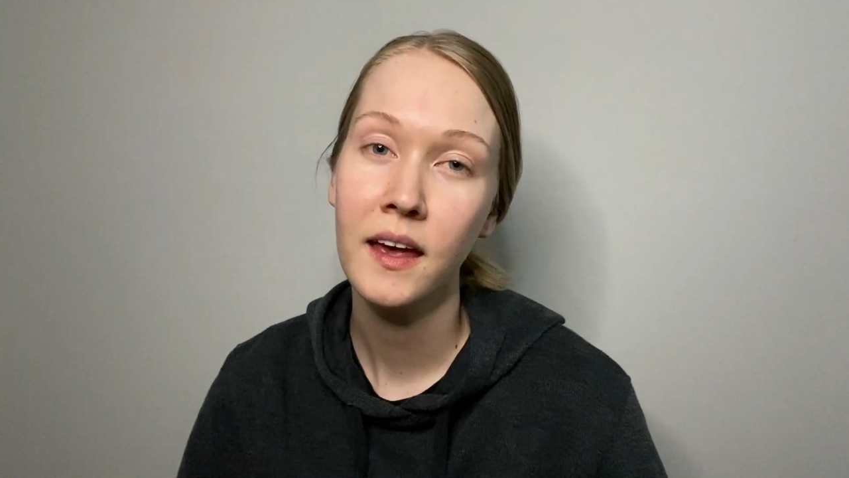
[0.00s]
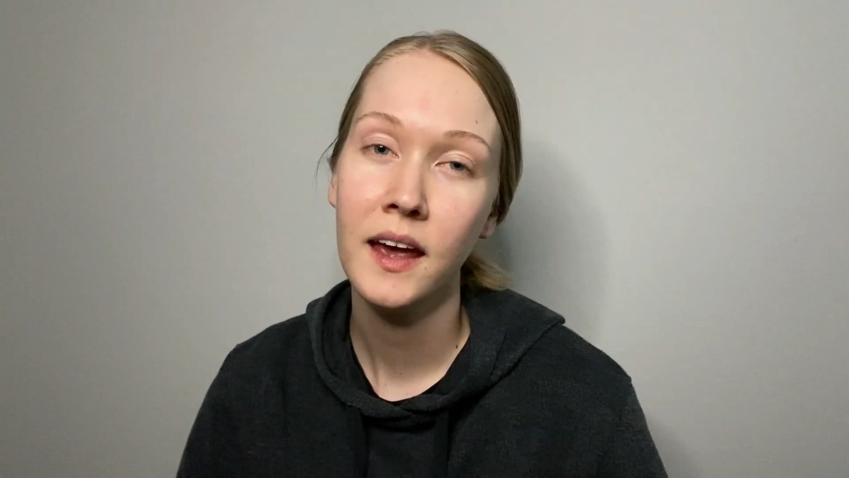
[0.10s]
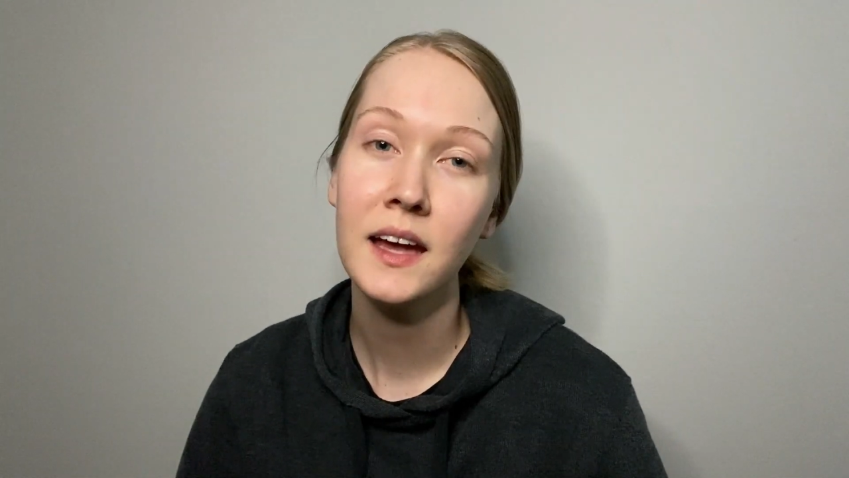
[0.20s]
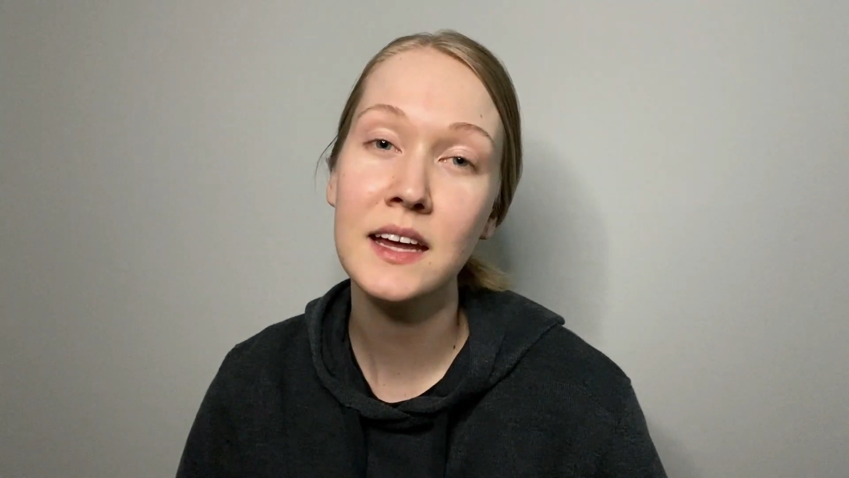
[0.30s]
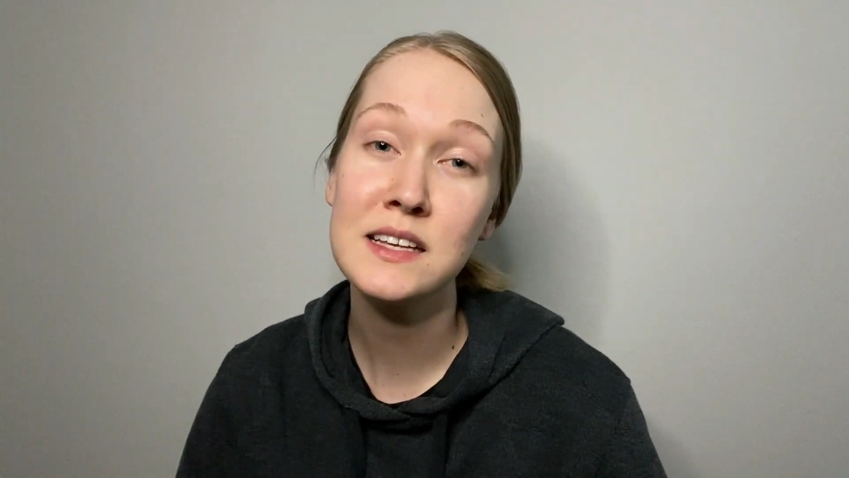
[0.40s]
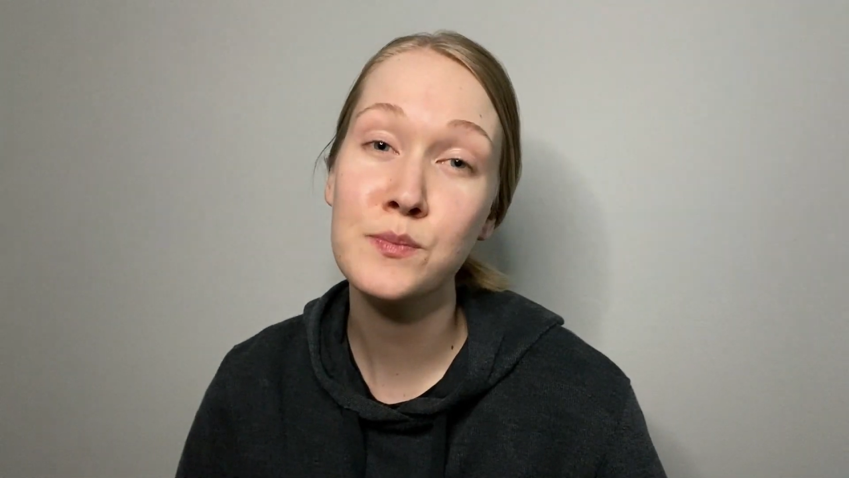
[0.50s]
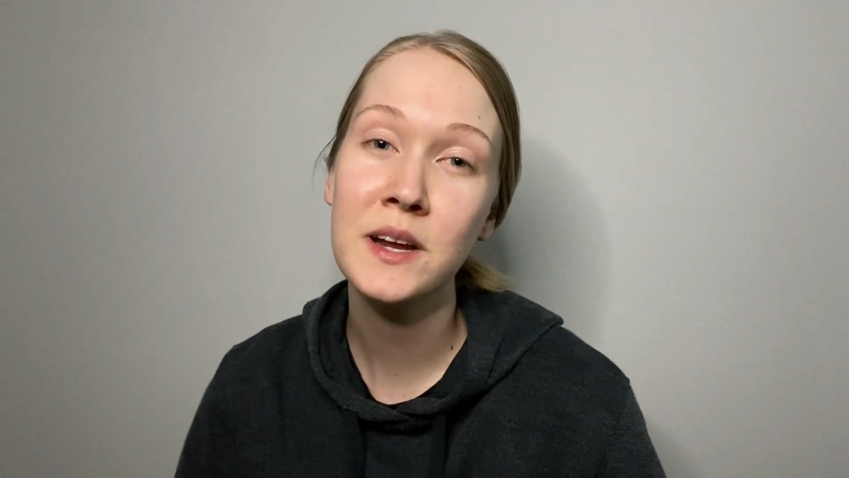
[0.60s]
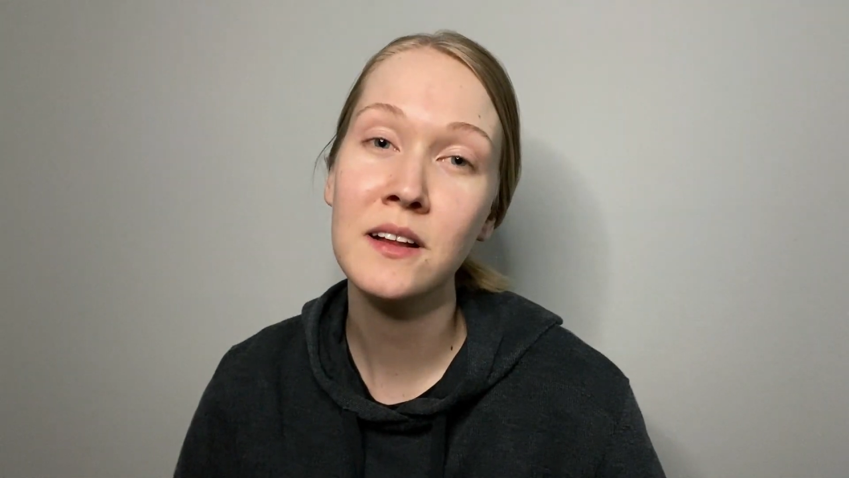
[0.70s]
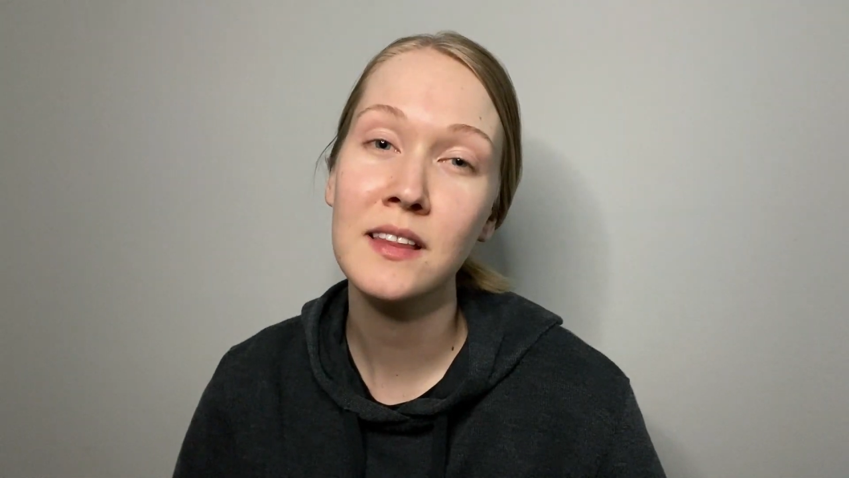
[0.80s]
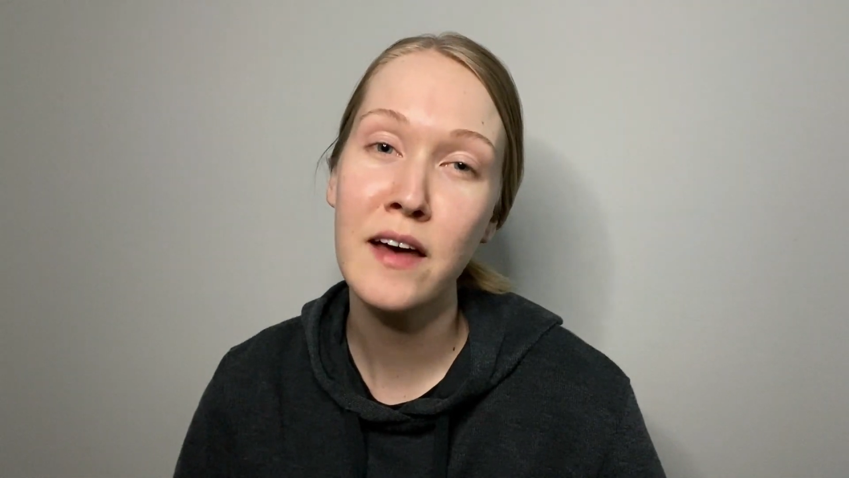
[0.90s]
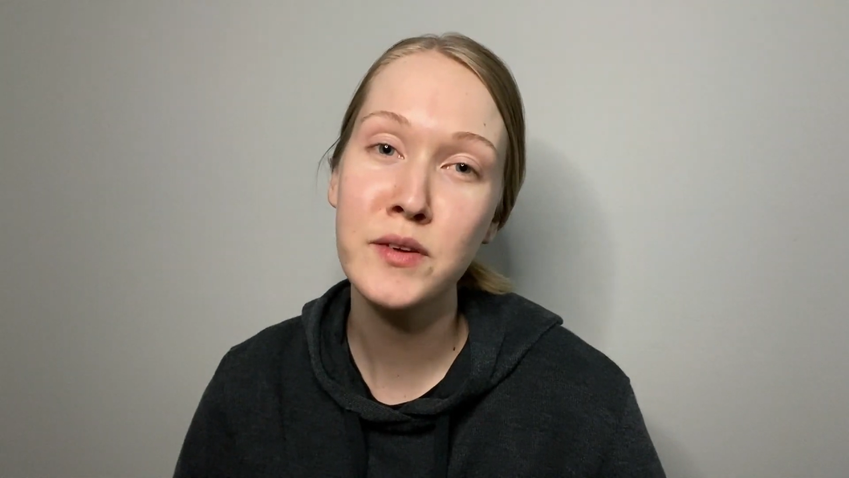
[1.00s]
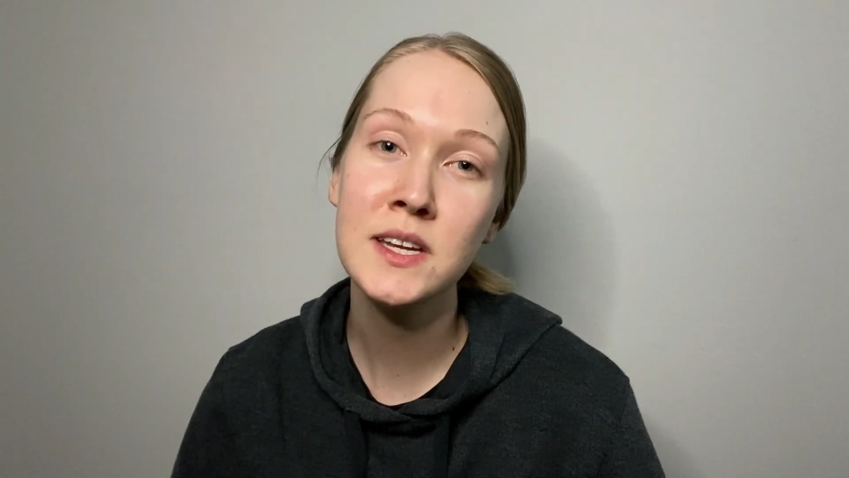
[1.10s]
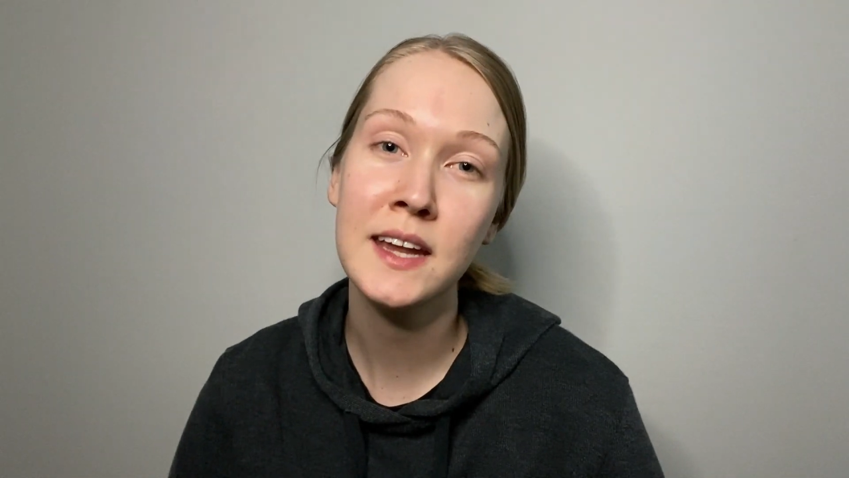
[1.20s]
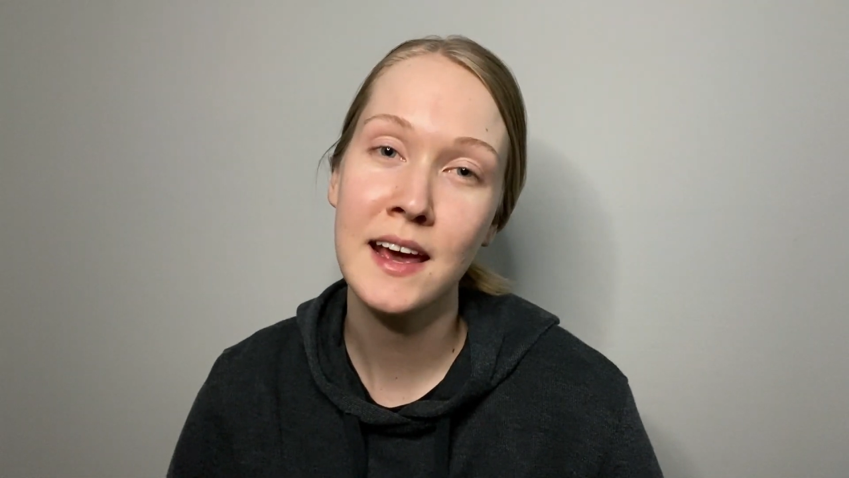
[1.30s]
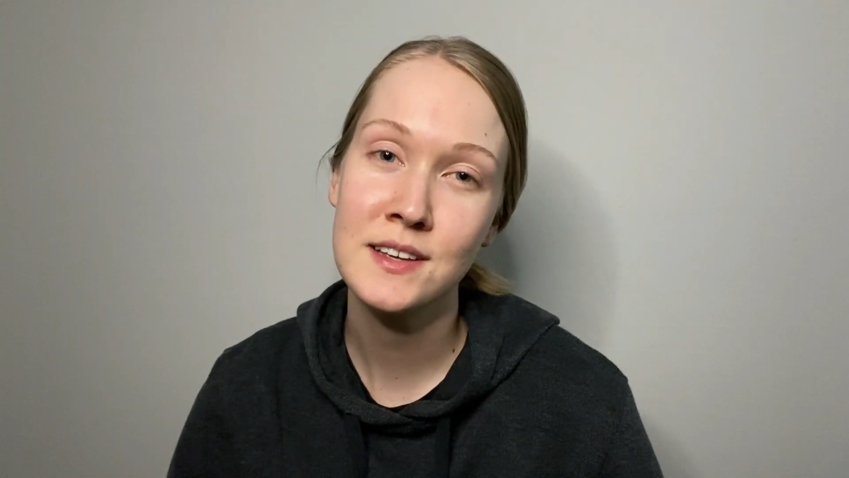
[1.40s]
It has been 11
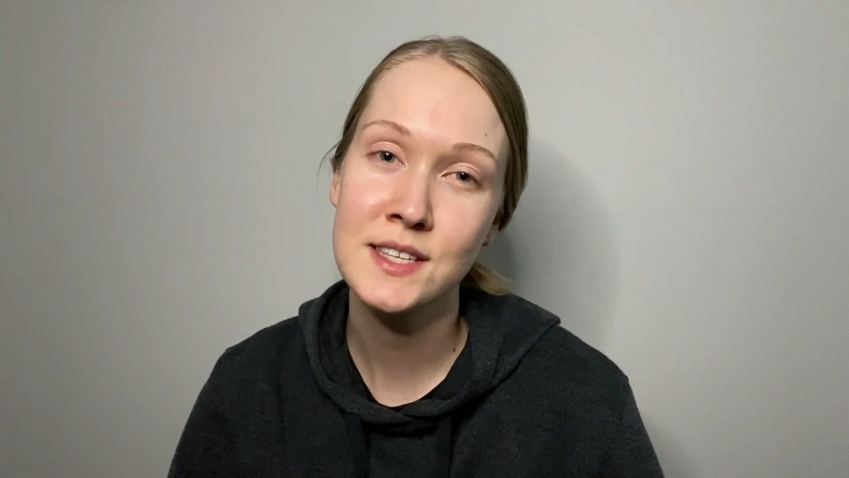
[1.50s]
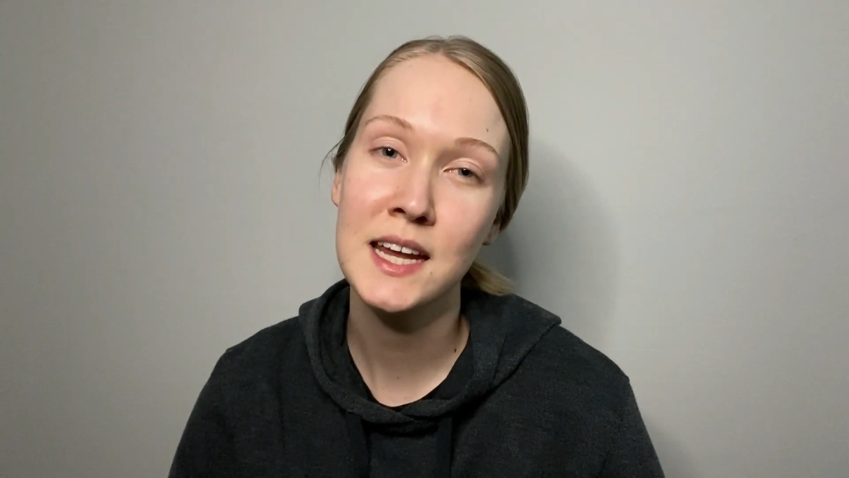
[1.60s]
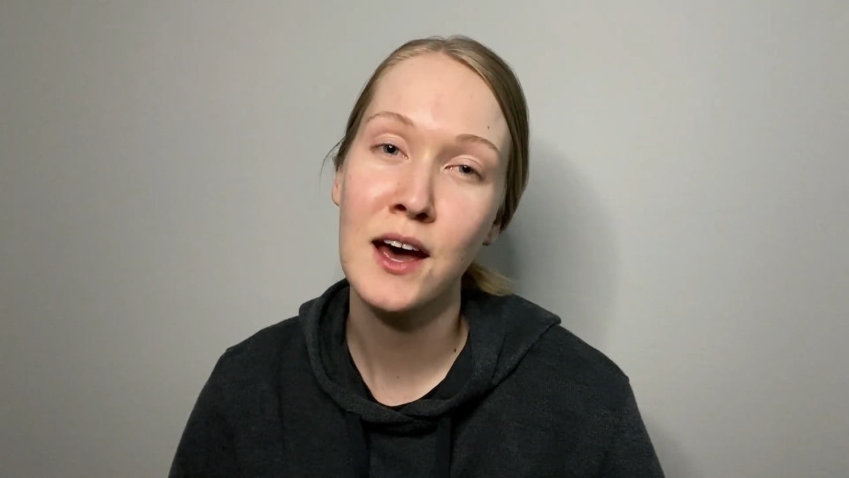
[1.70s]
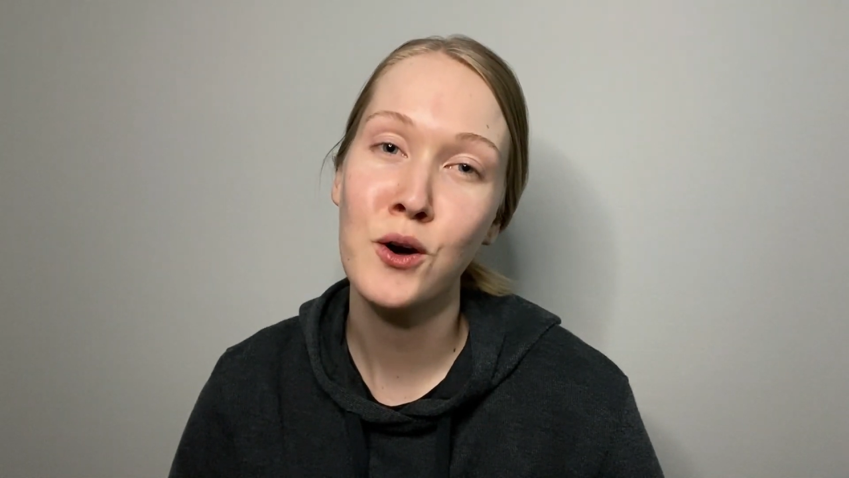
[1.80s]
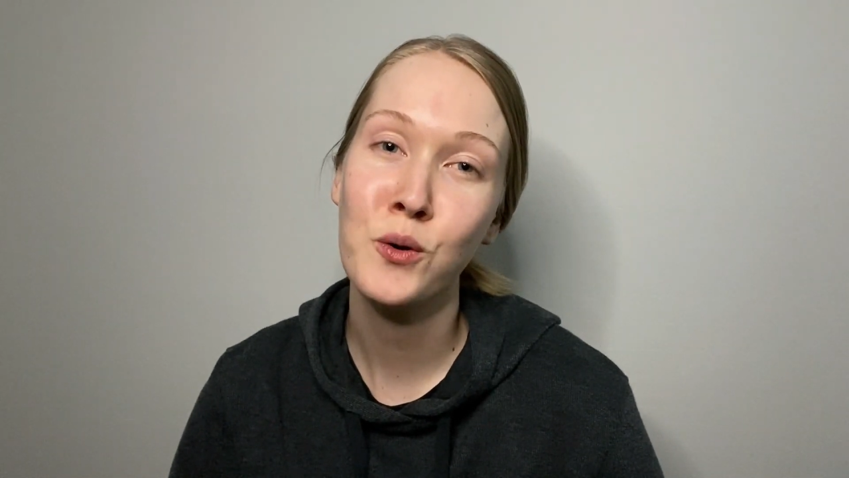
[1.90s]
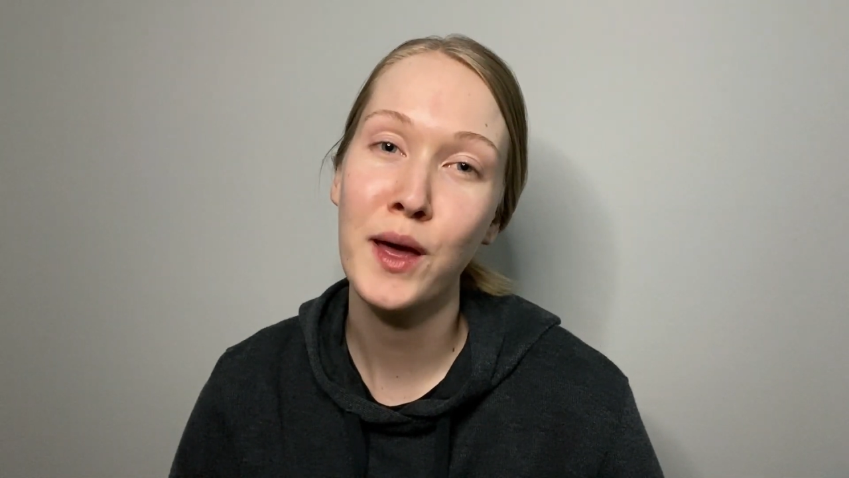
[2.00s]
days now